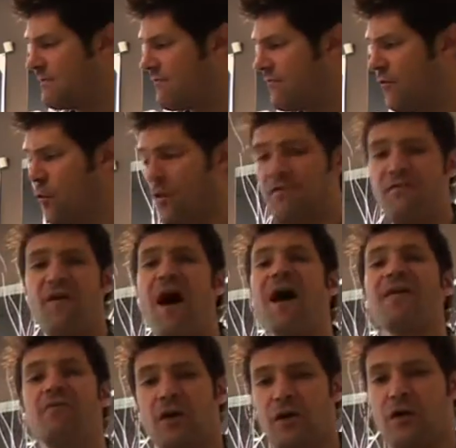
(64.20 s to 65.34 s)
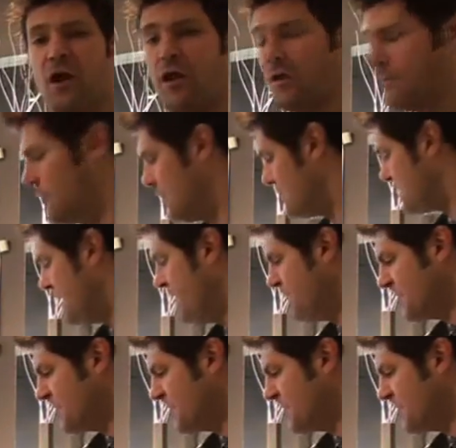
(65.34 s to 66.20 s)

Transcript: be four or five hundred dollar boots.